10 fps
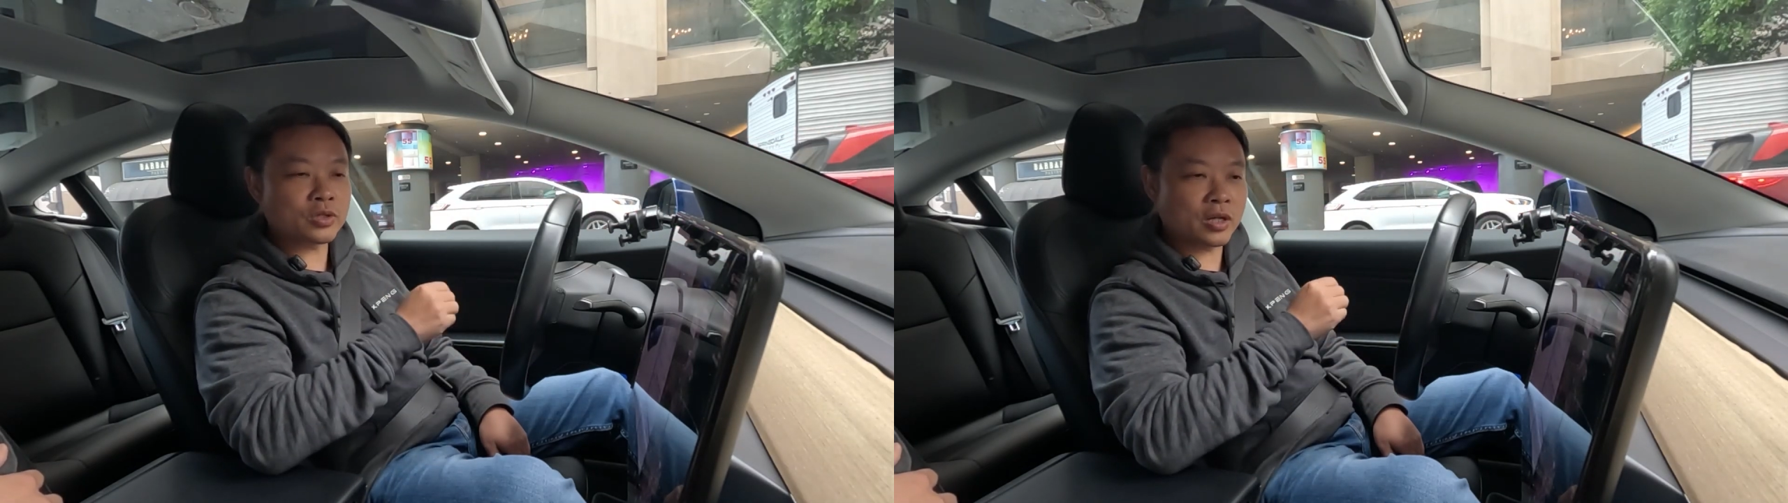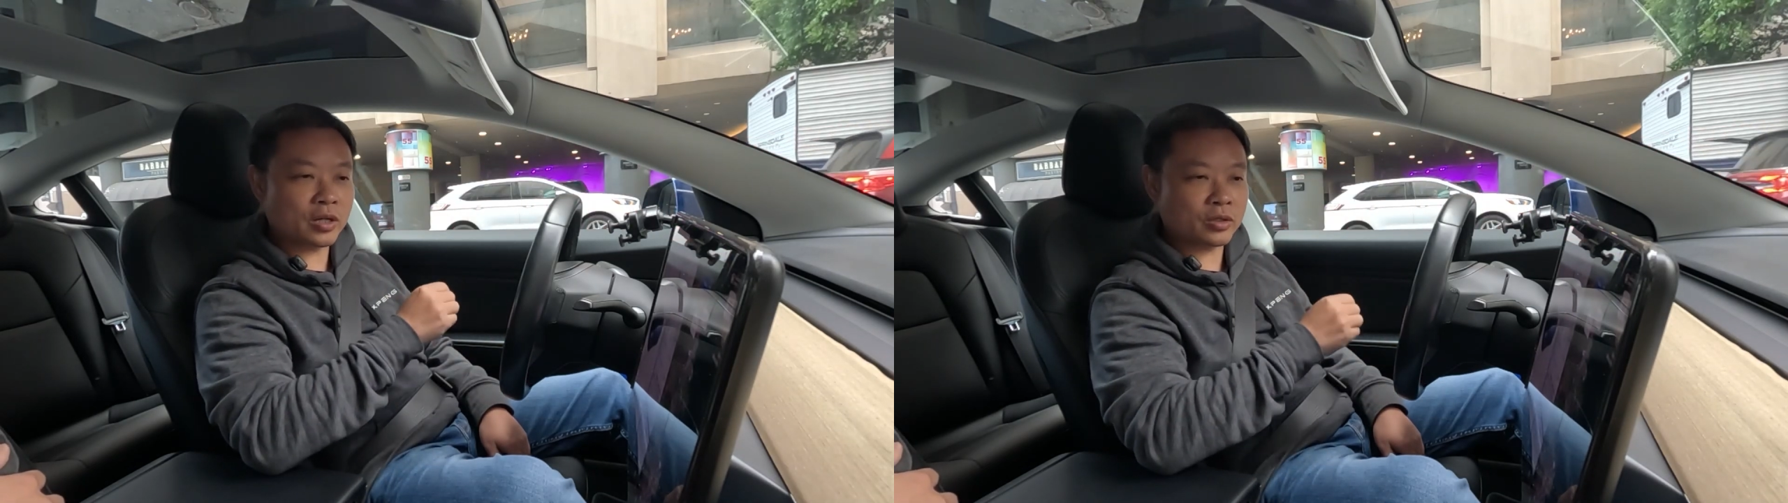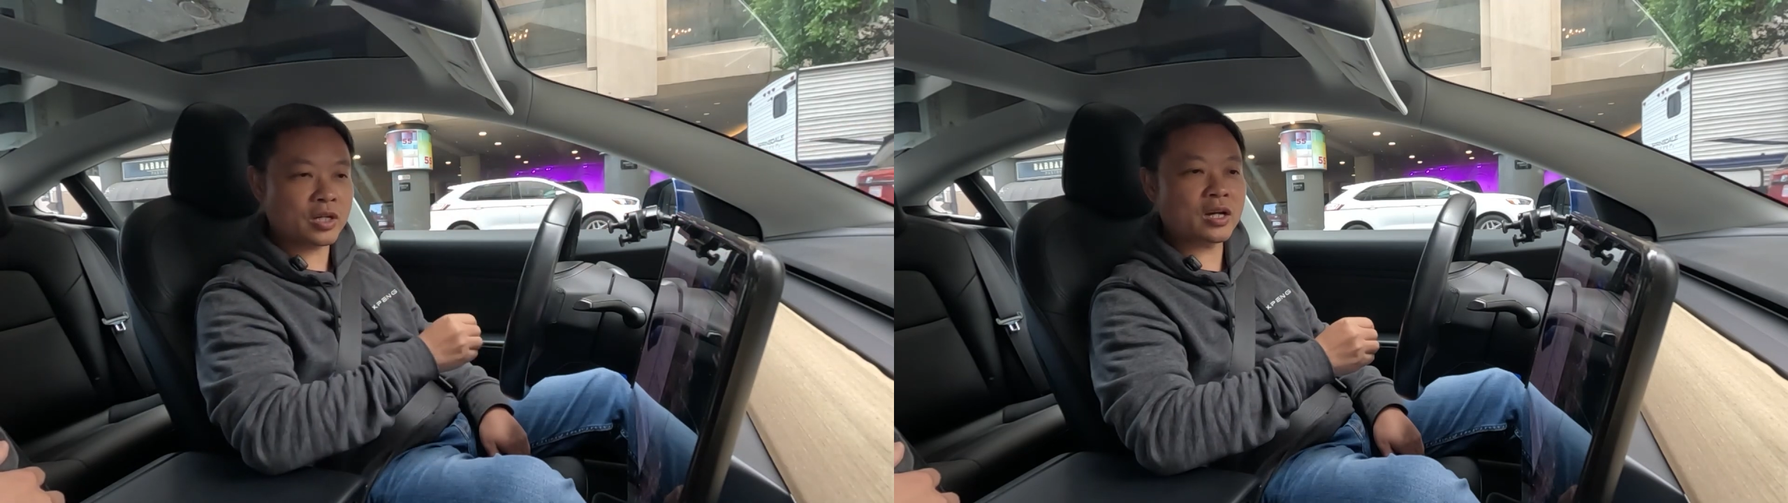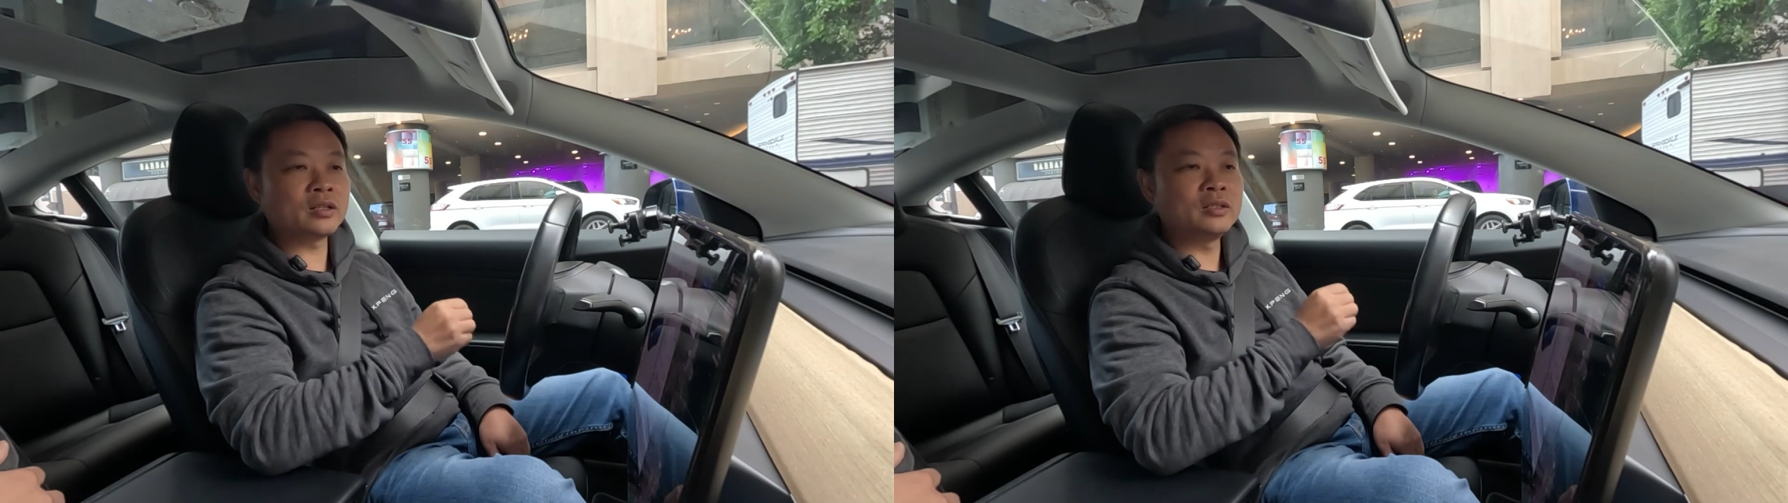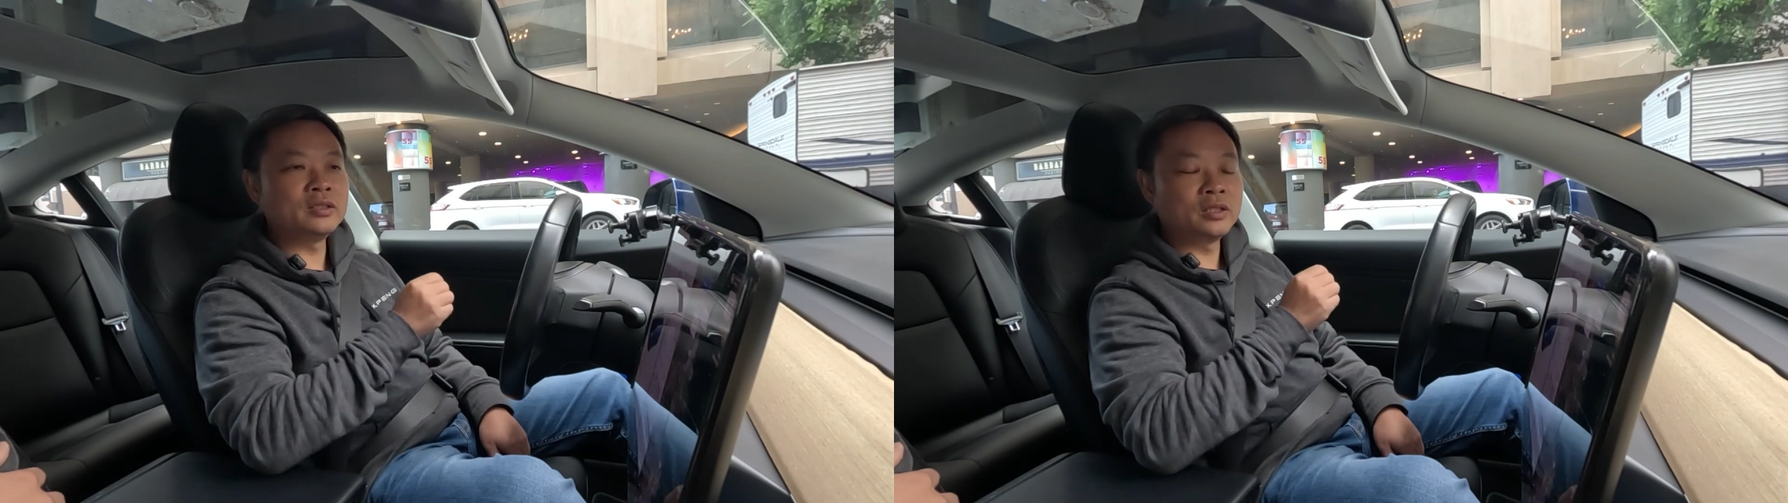some of
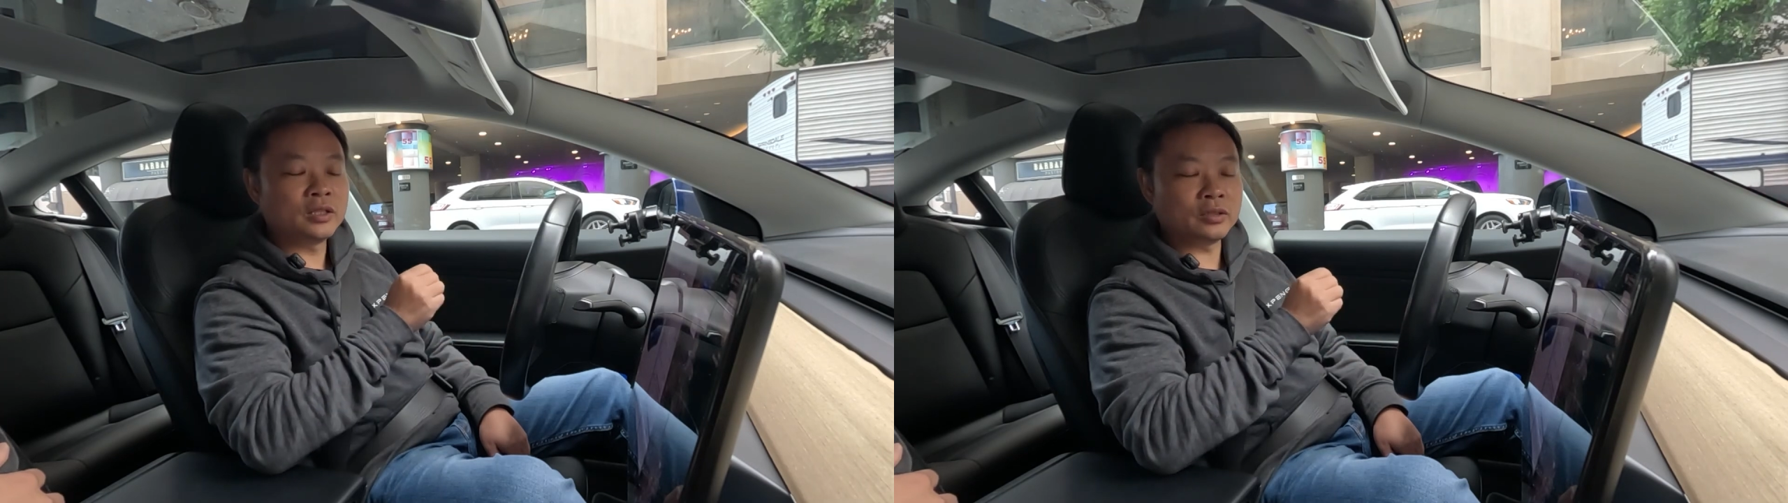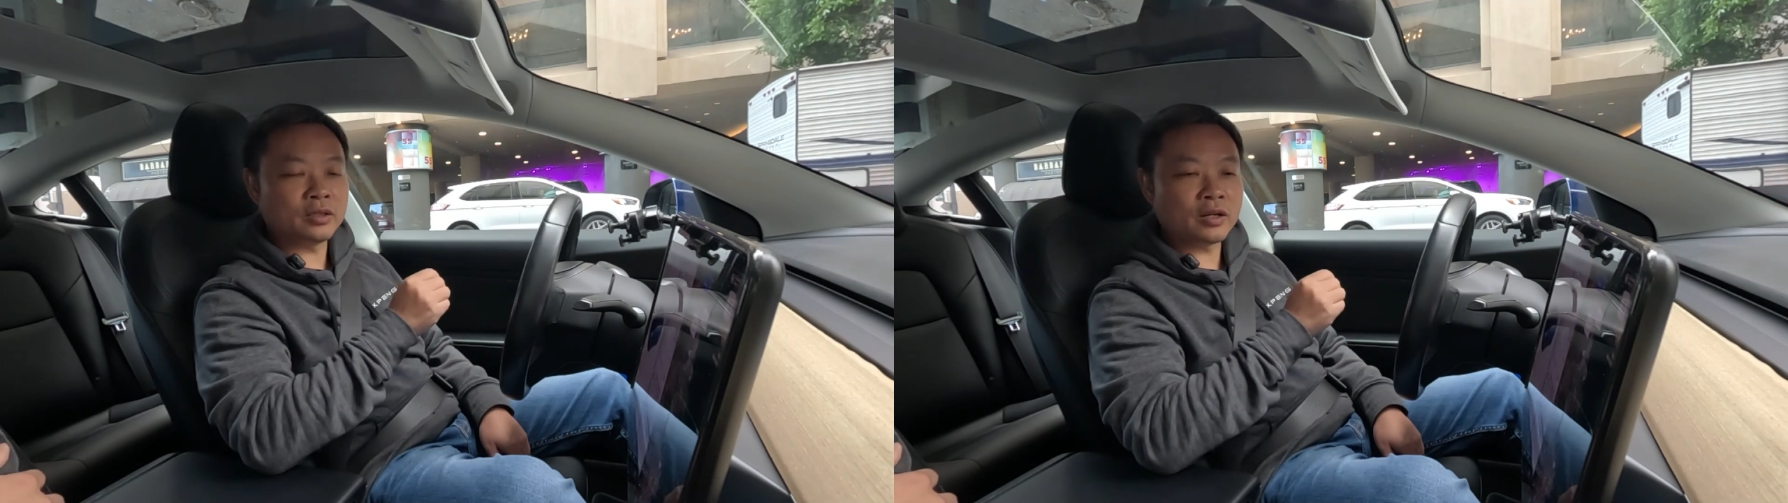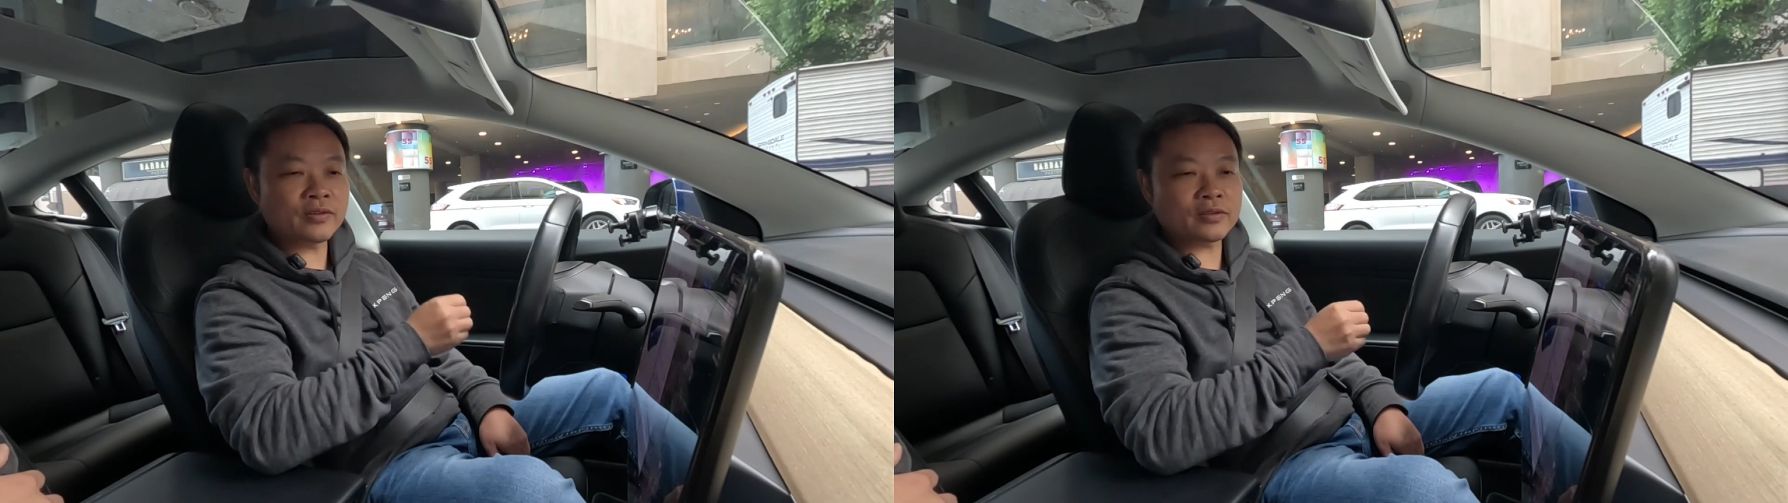what we learn